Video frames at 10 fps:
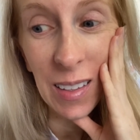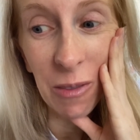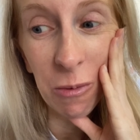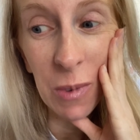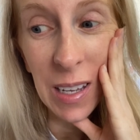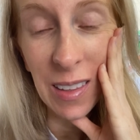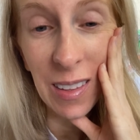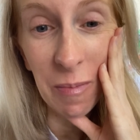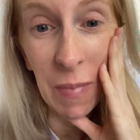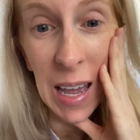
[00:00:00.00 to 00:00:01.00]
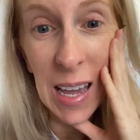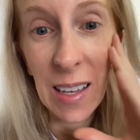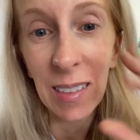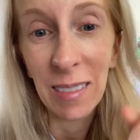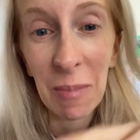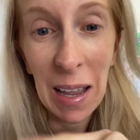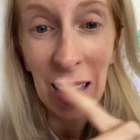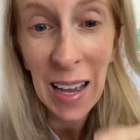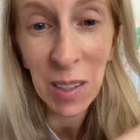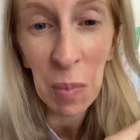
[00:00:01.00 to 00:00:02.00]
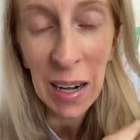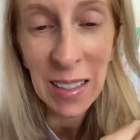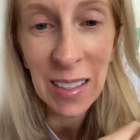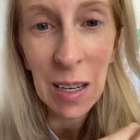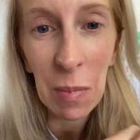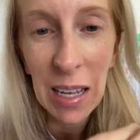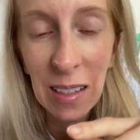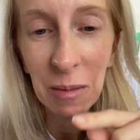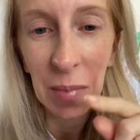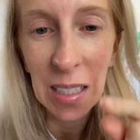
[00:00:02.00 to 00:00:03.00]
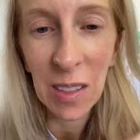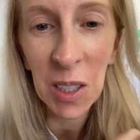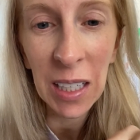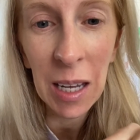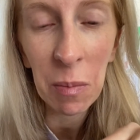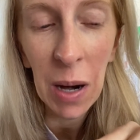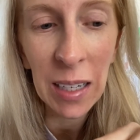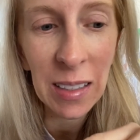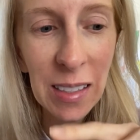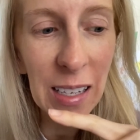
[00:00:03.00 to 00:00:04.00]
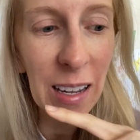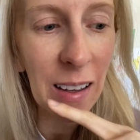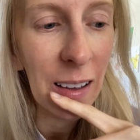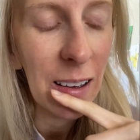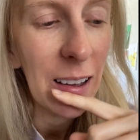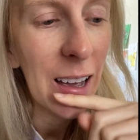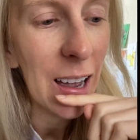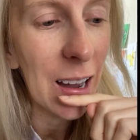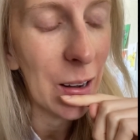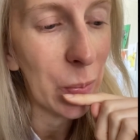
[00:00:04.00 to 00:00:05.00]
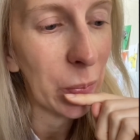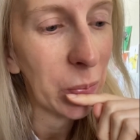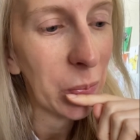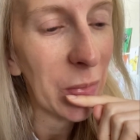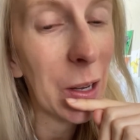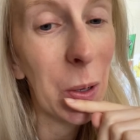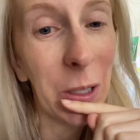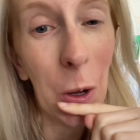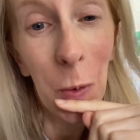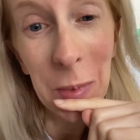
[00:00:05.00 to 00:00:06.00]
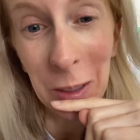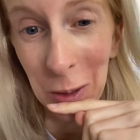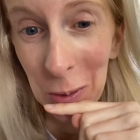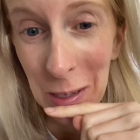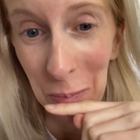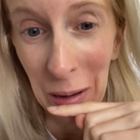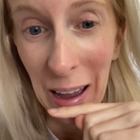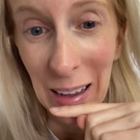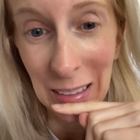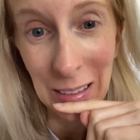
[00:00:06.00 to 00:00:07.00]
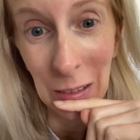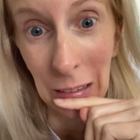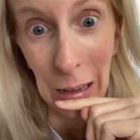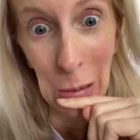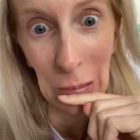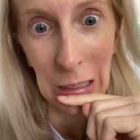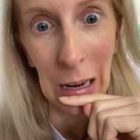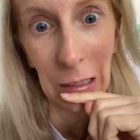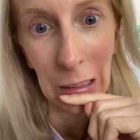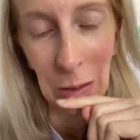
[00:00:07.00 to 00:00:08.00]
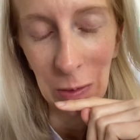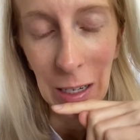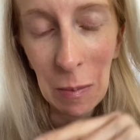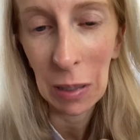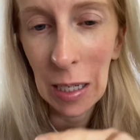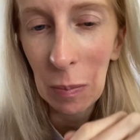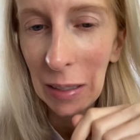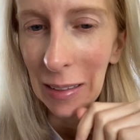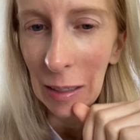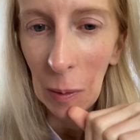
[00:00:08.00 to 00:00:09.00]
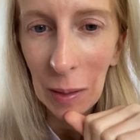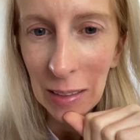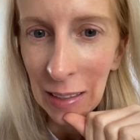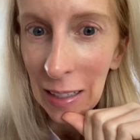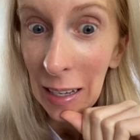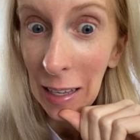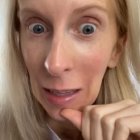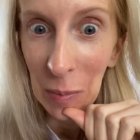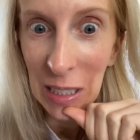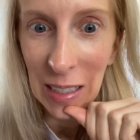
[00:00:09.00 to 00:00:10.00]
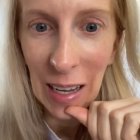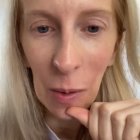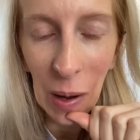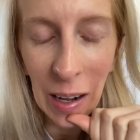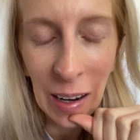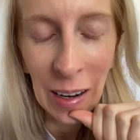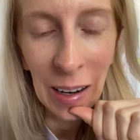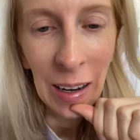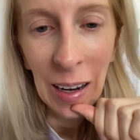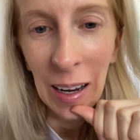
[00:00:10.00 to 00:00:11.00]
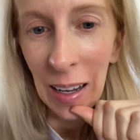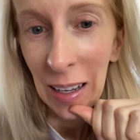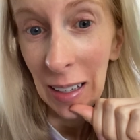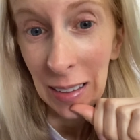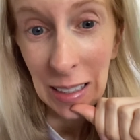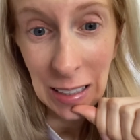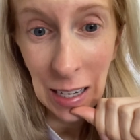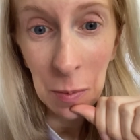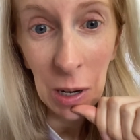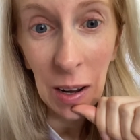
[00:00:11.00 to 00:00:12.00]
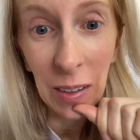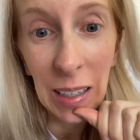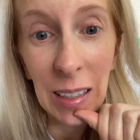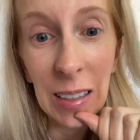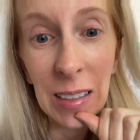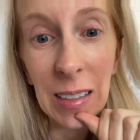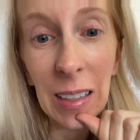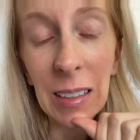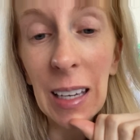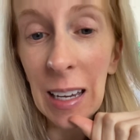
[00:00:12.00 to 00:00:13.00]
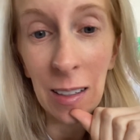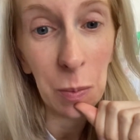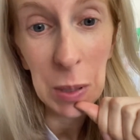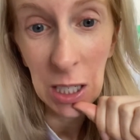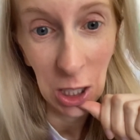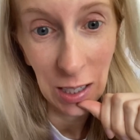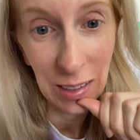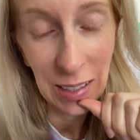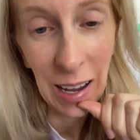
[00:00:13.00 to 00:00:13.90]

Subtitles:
With my last pregnancy, my surrogate pregnancy, it was oatmeal cream pies, so that was not good for anybody, but you know, I limited that one. This time around, it is canned peaches.